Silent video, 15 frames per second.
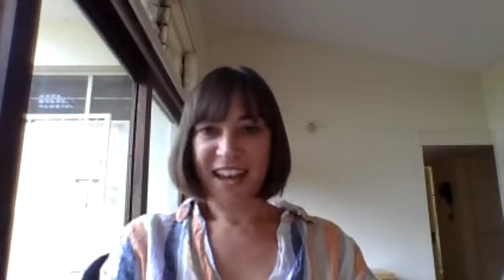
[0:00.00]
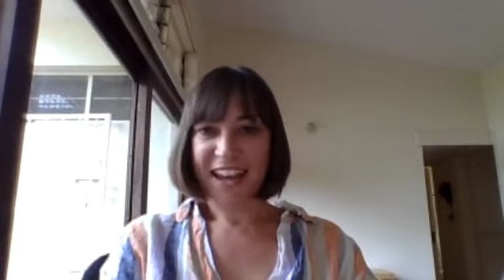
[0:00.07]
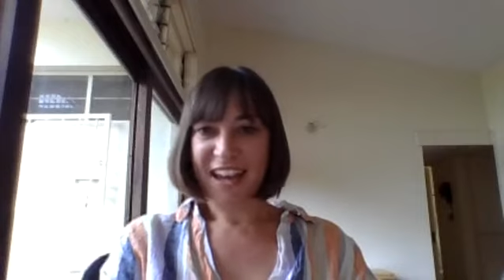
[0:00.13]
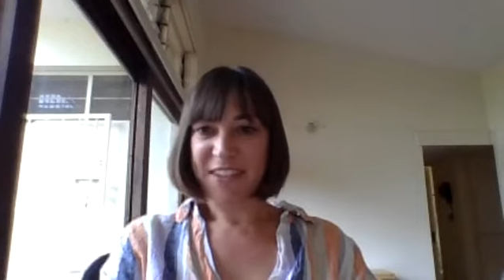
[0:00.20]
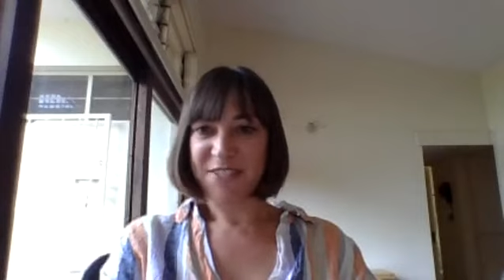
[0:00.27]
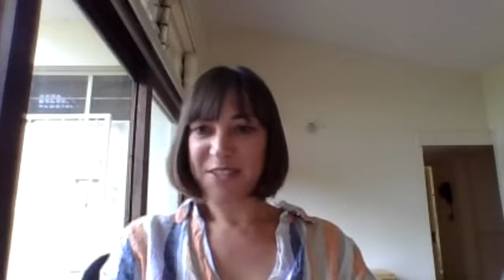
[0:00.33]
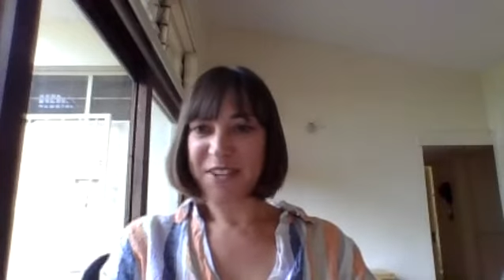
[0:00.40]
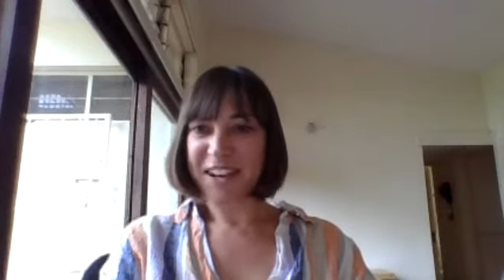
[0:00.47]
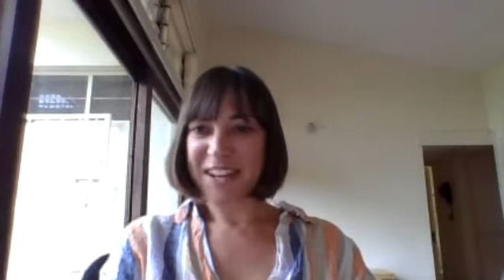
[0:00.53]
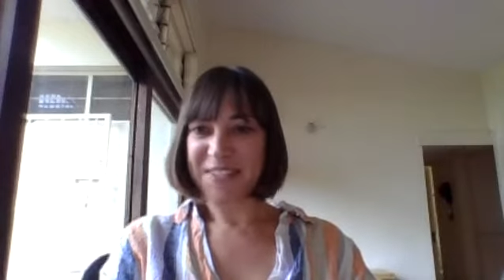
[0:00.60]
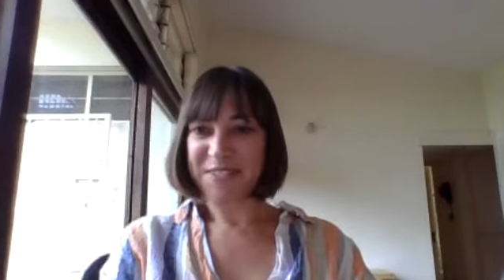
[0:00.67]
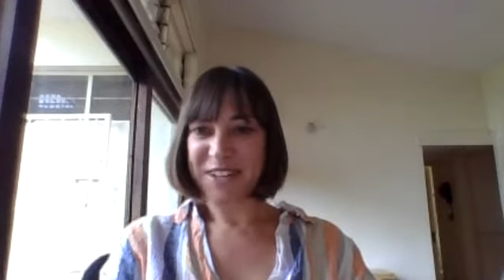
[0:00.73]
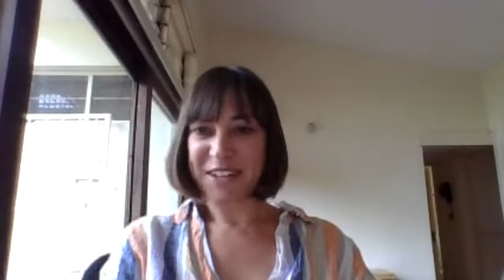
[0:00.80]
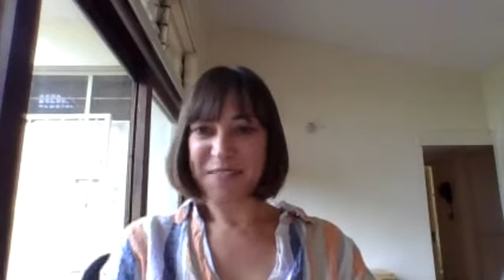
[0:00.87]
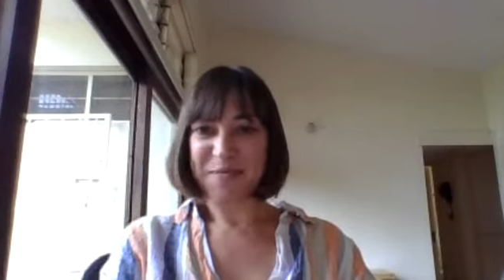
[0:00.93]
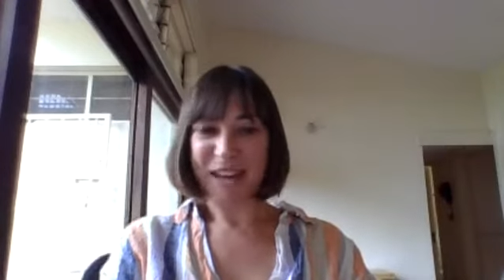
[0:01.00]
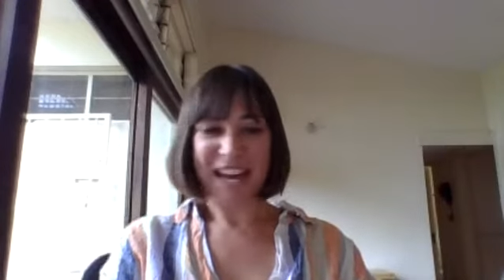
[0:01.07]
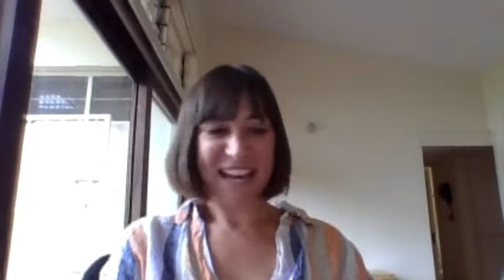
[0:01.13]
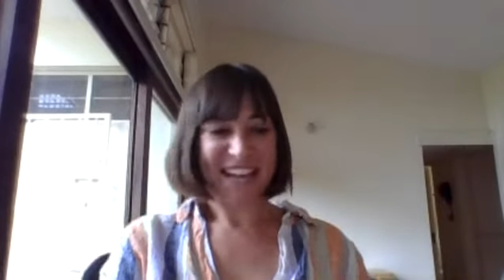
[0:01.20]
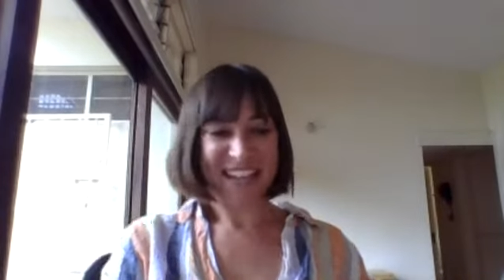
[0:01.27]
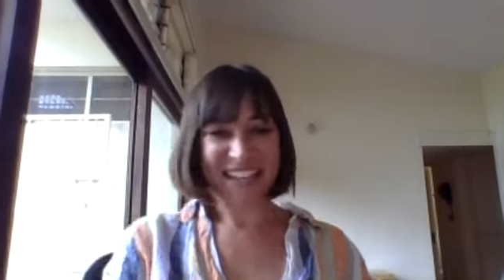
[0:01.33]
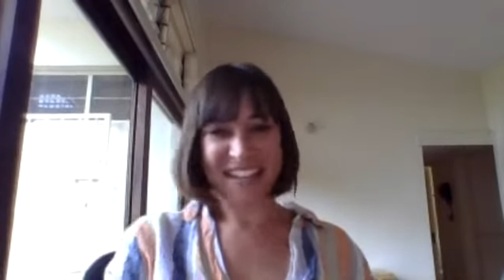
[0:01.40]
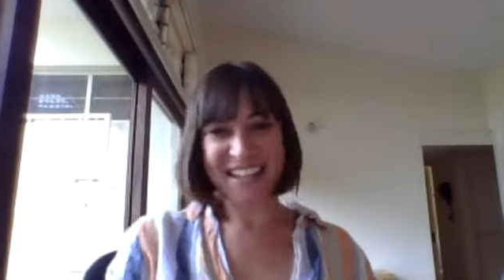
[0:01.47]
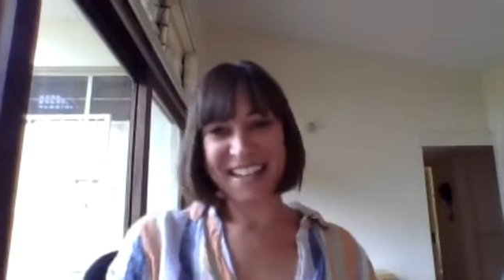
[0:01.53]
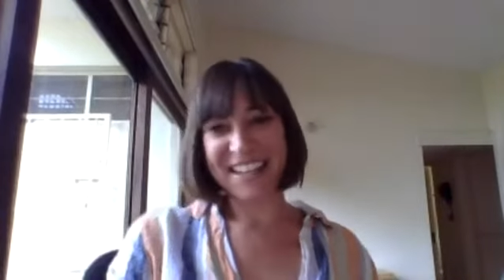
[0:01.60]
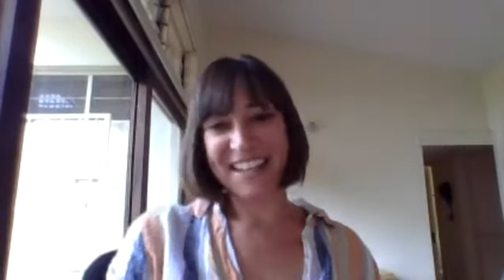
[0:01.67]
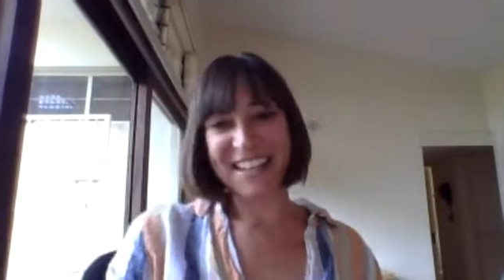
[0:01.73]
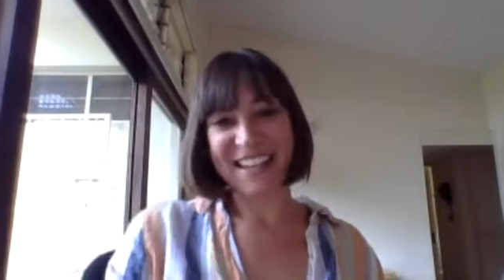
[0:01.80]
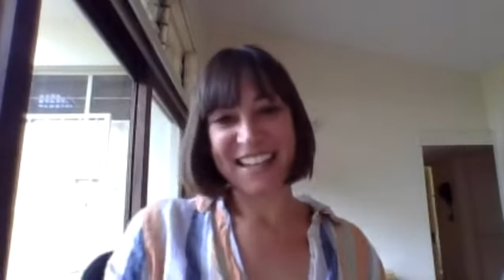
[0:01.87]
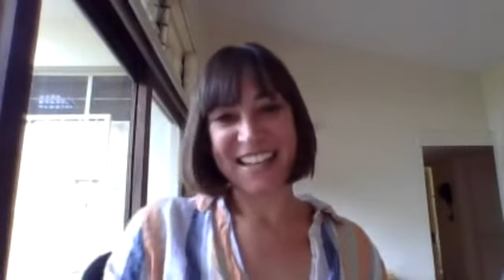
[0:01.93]
Hey everyone, welcome back.
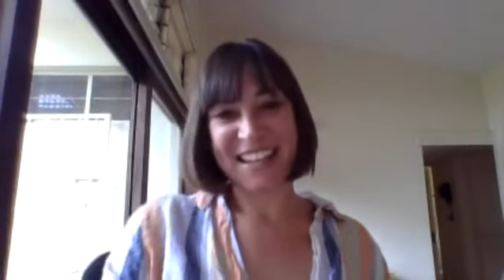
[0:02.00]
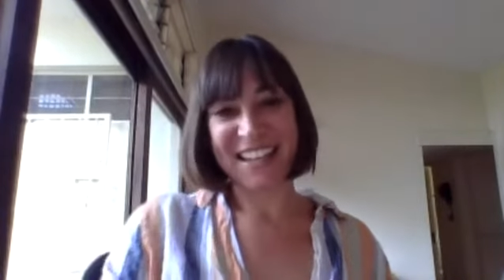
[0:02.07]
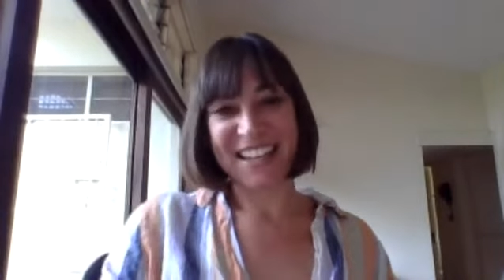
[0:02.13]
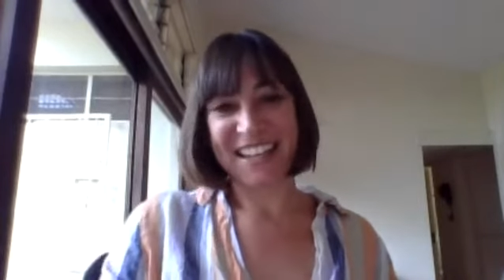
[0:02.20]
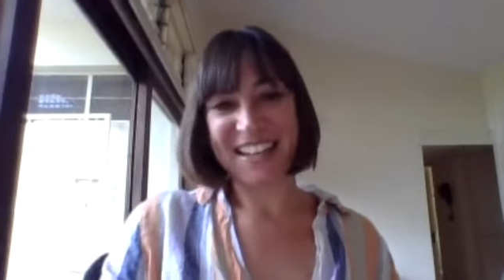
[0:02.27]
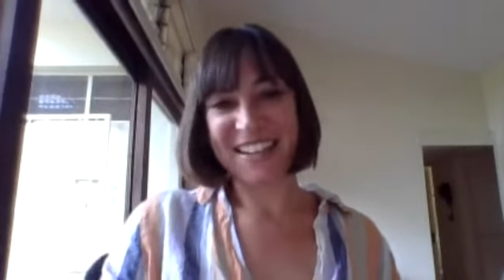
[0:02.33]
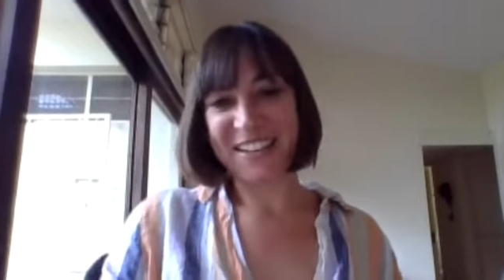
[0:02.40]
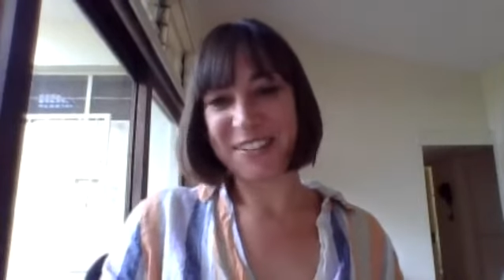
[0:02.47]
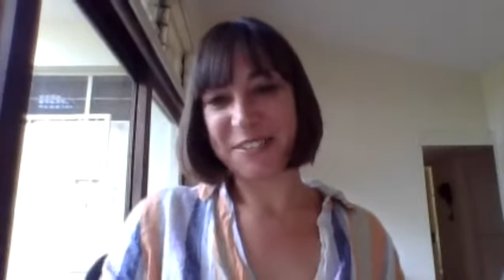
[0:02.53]
Hello,